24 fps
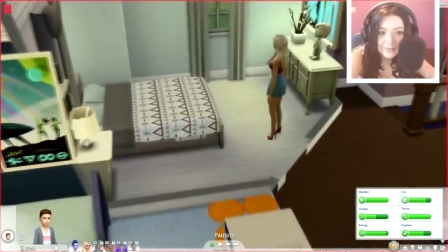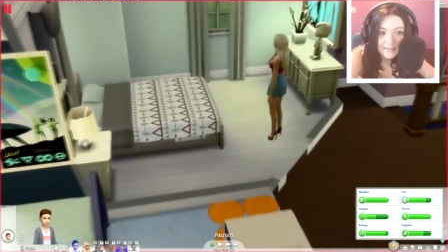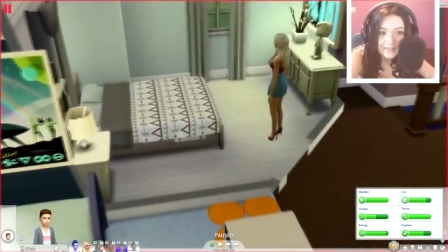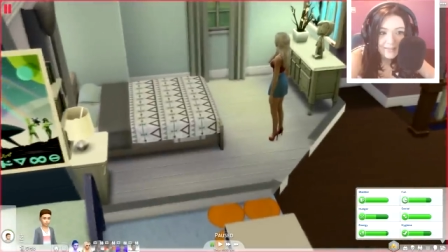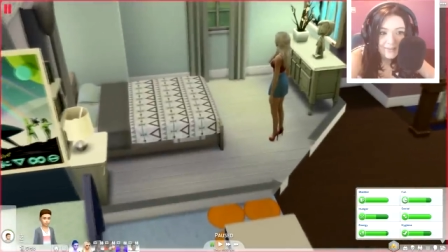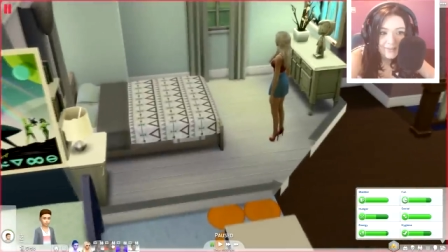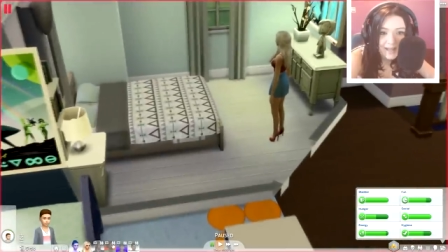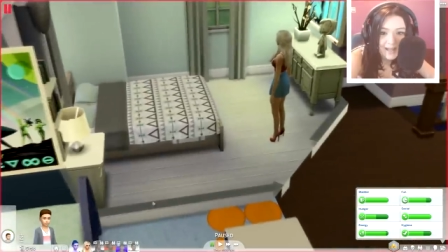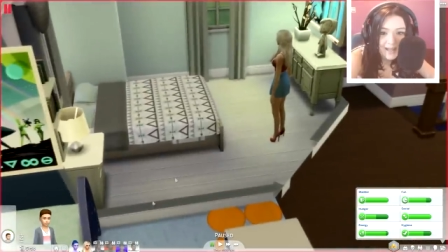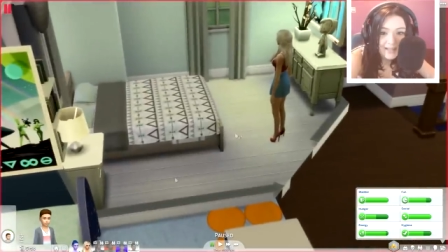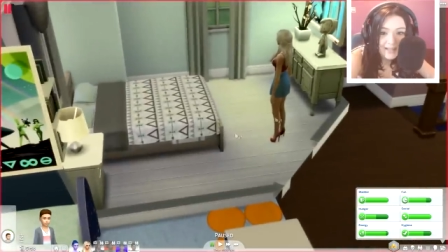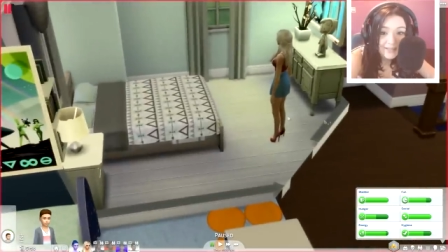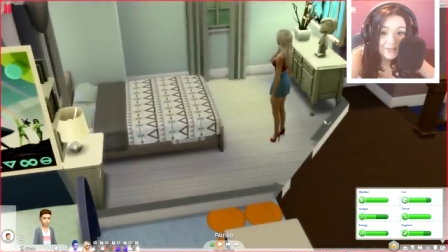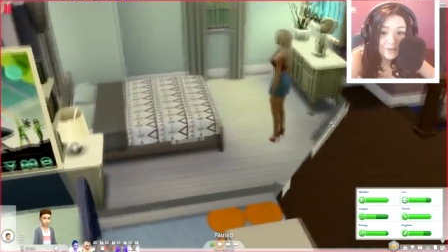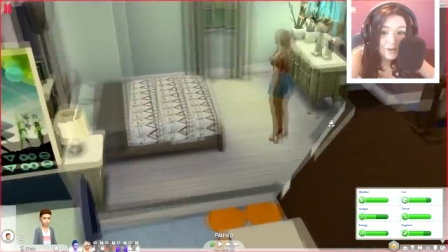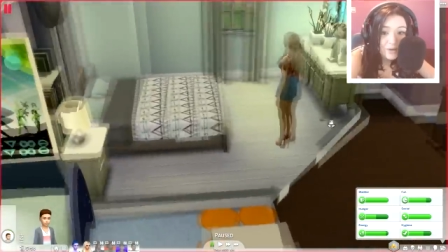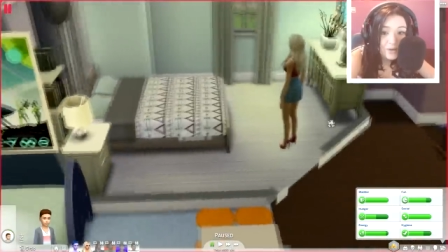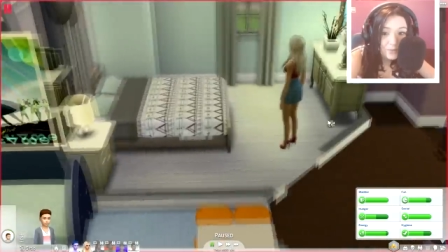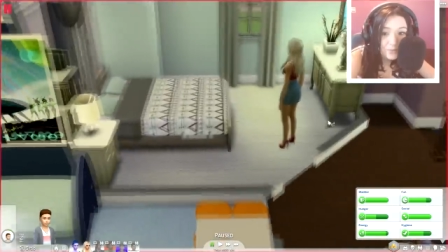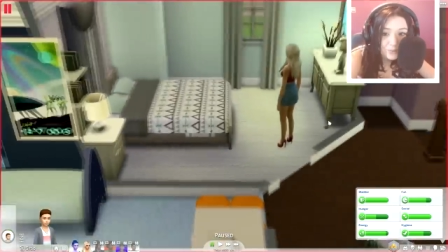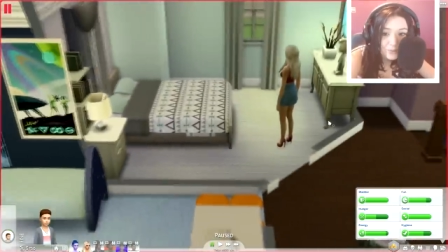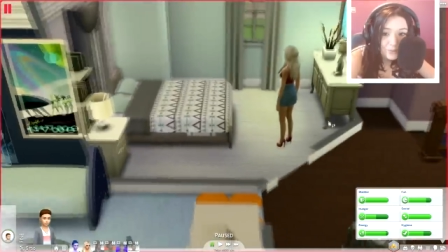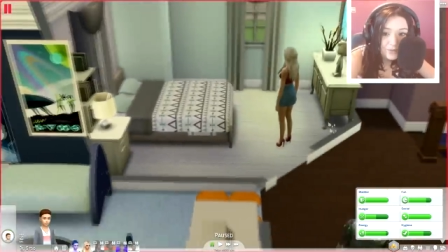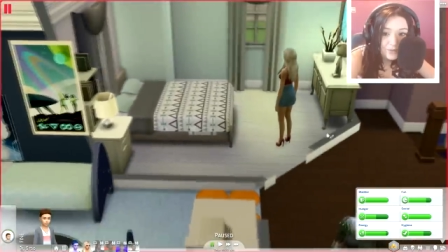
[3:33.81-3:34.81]
Levi his
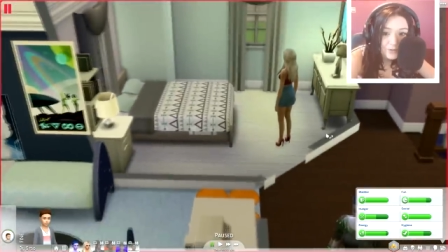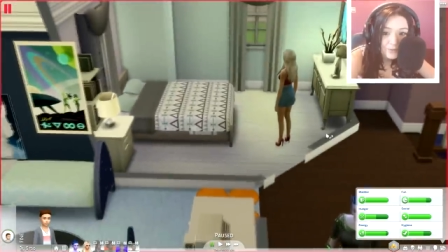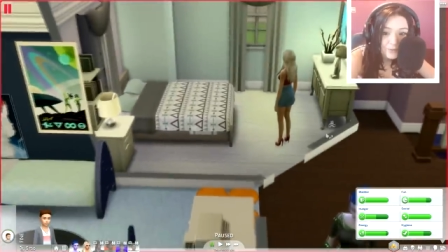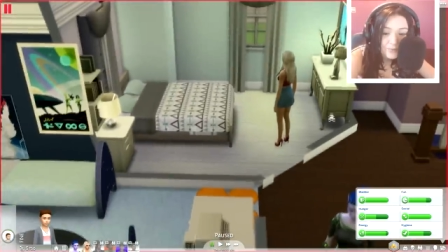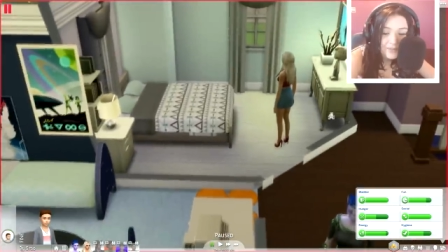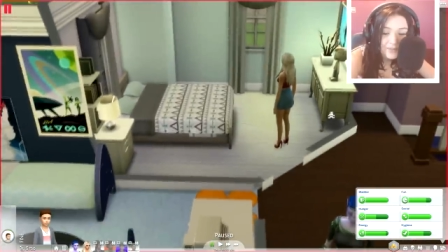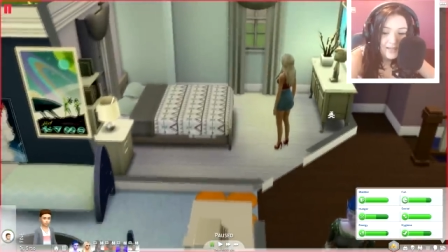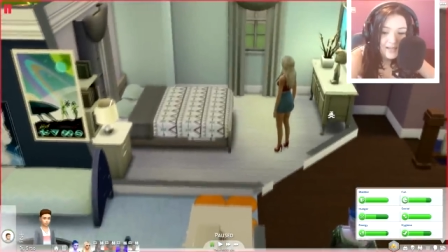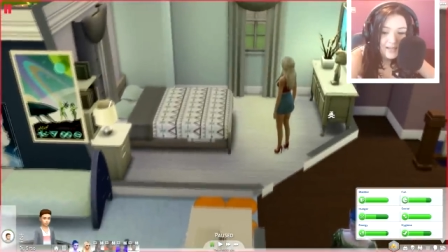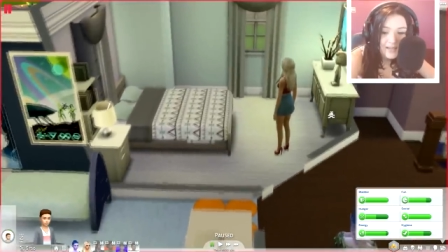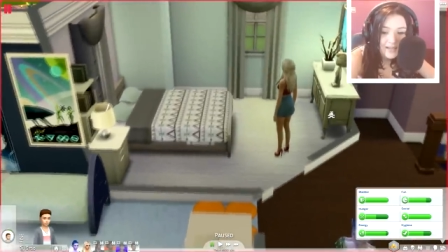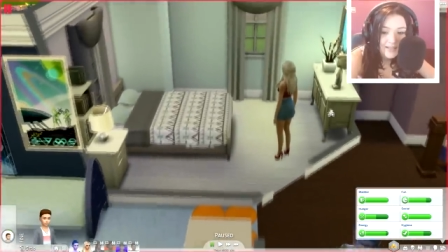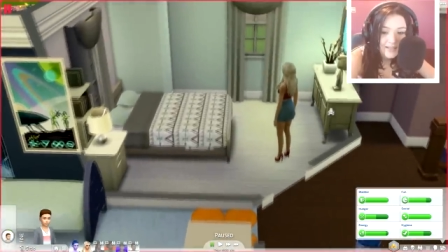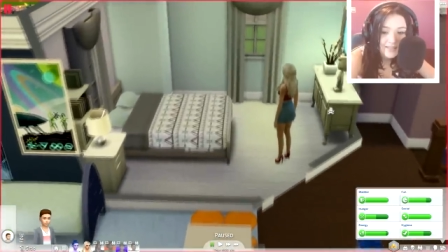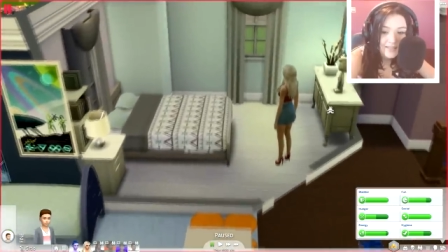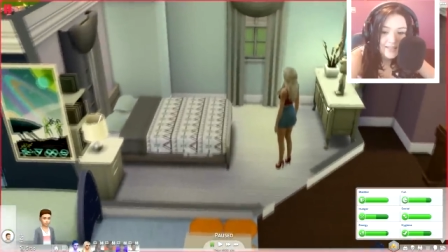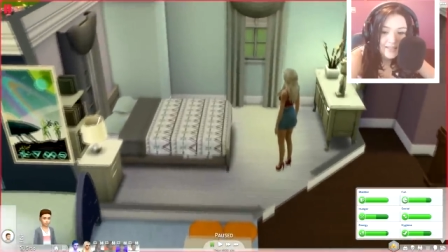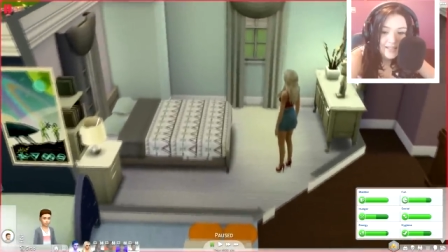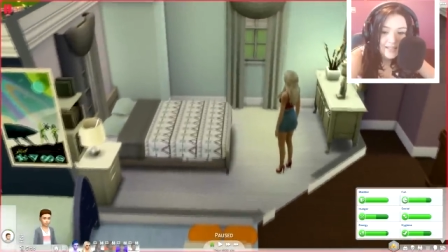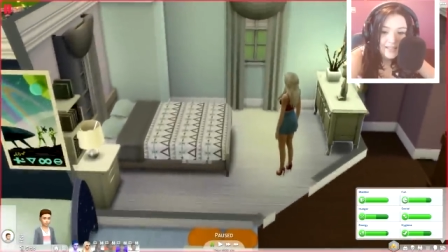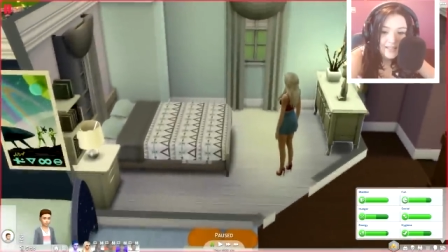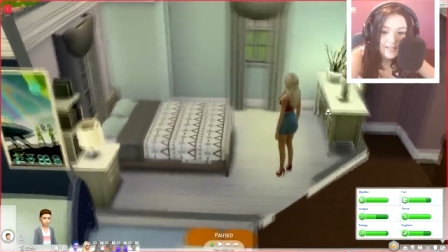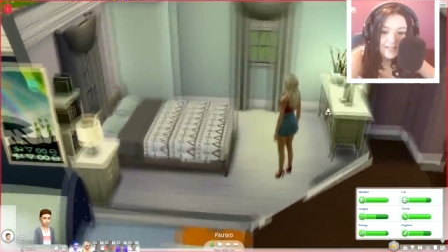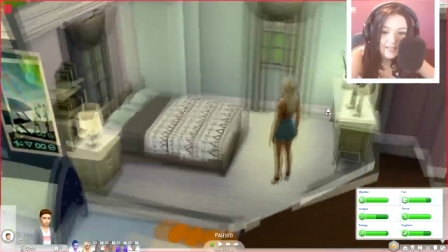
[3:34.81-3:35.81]
own room because
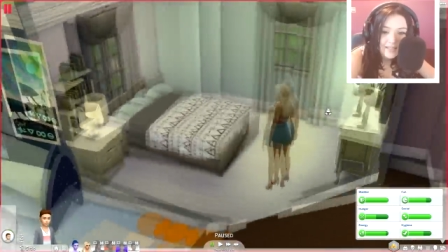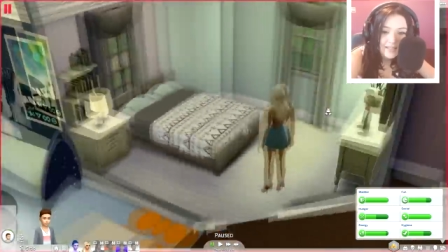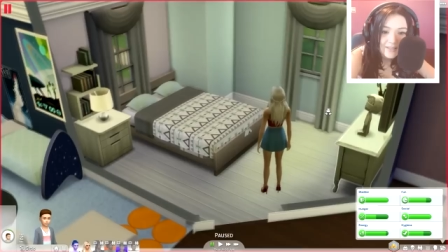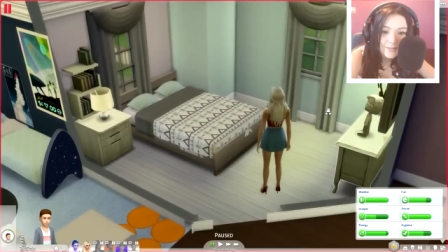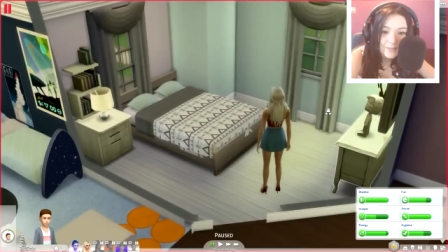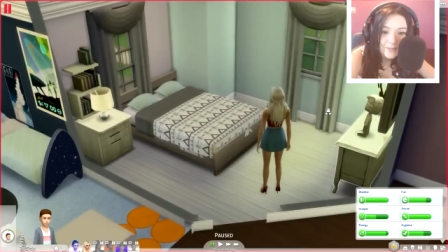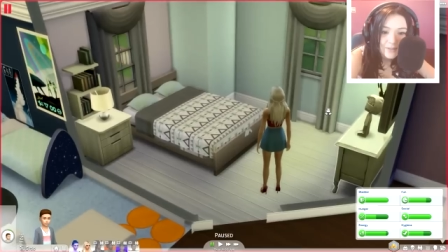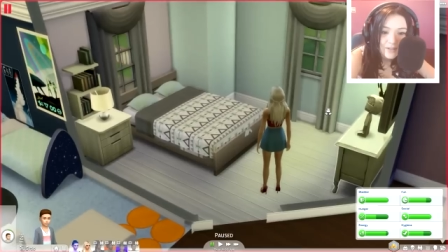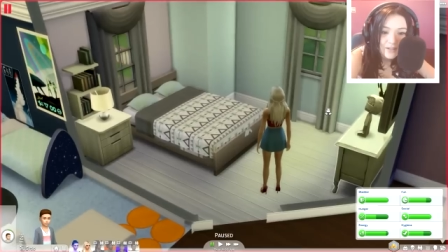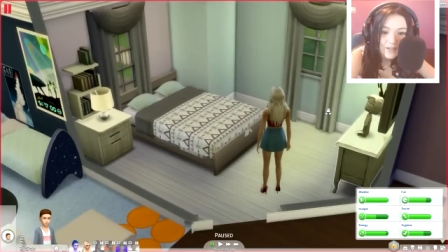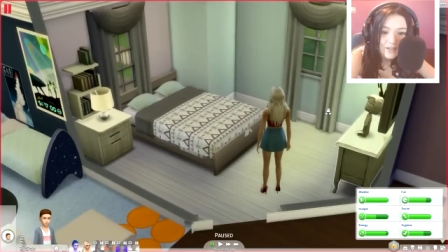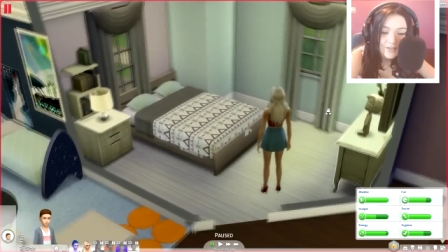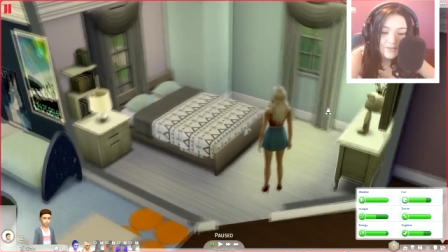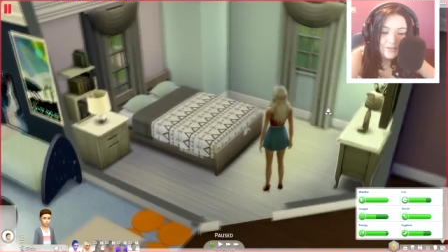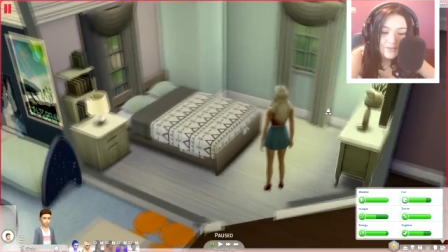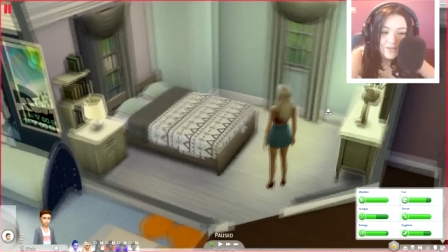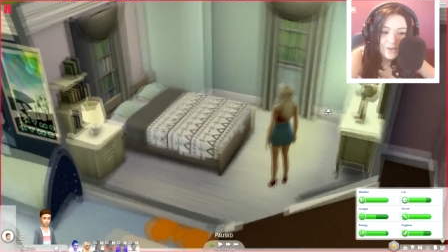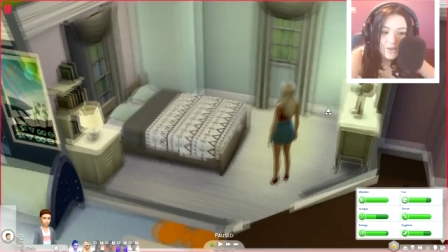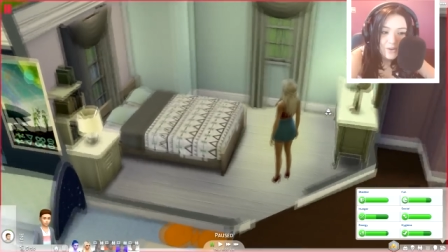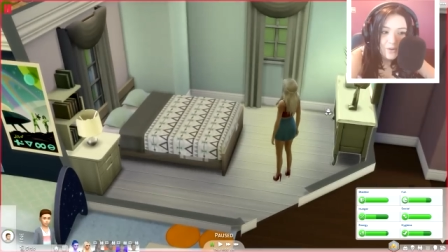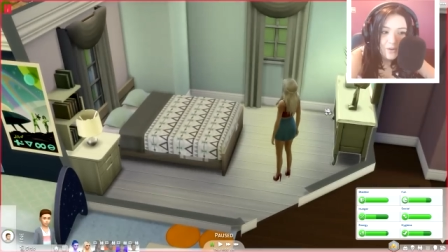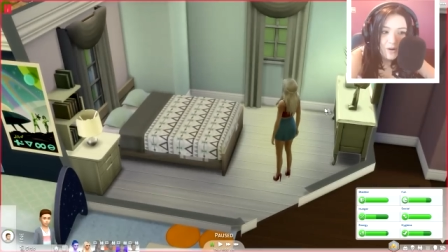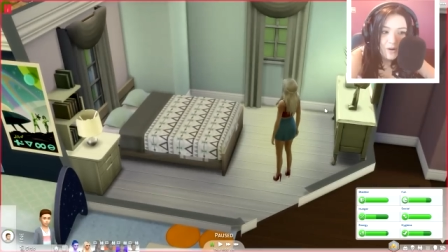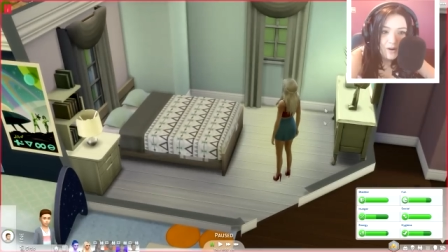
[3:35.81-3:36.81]
he is working
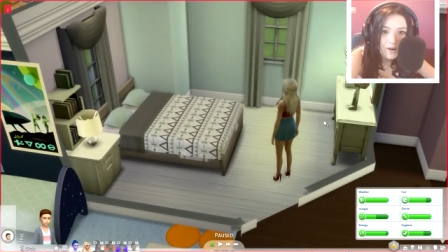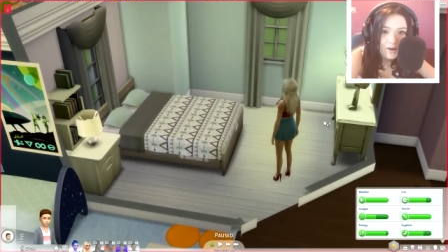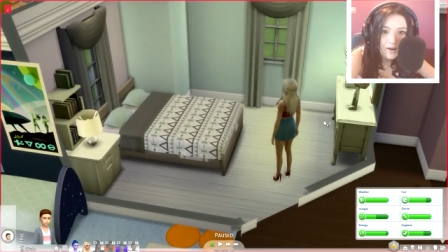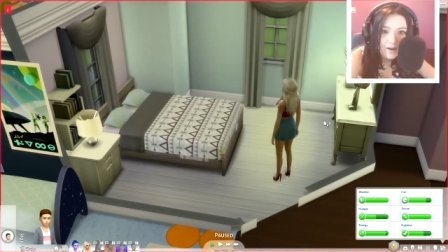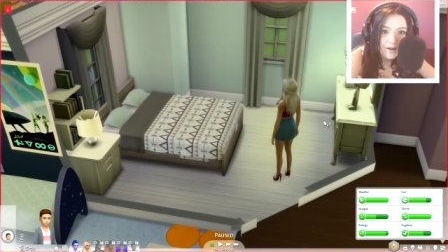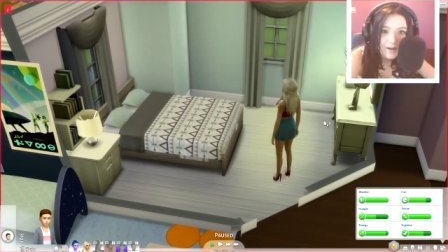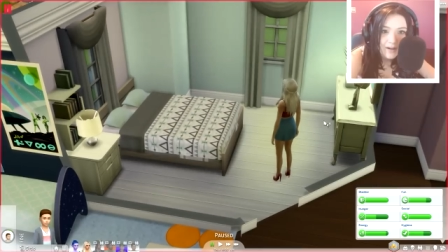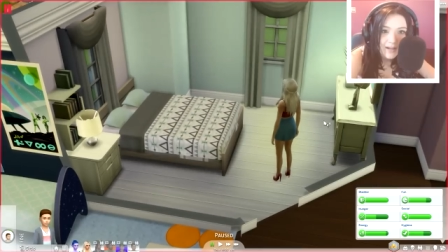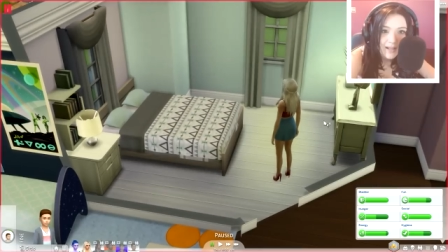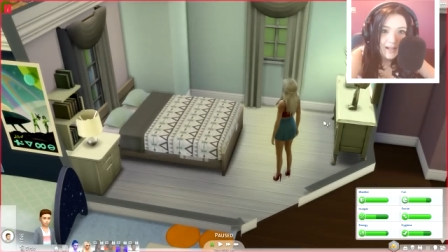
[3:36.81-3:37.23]
so hard